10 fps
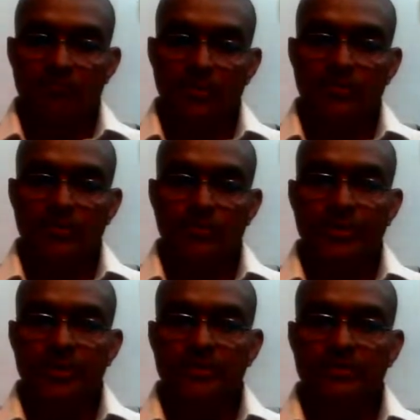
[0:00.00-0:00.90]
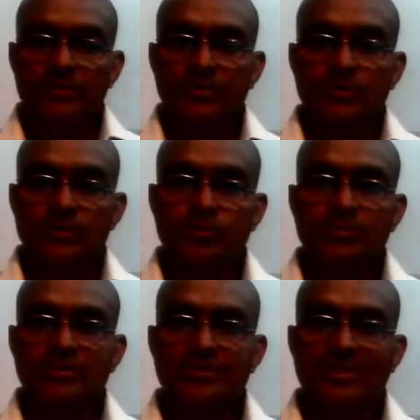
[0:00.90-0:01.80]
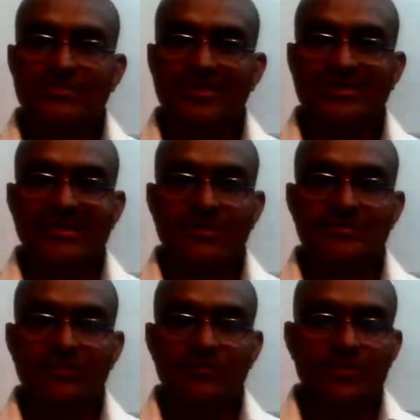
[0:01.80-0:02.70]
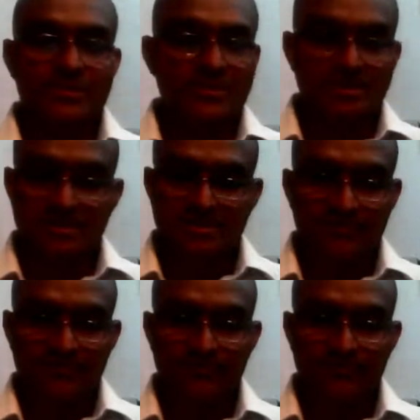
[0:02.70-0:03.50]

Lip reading: from doing two specific types of businesses.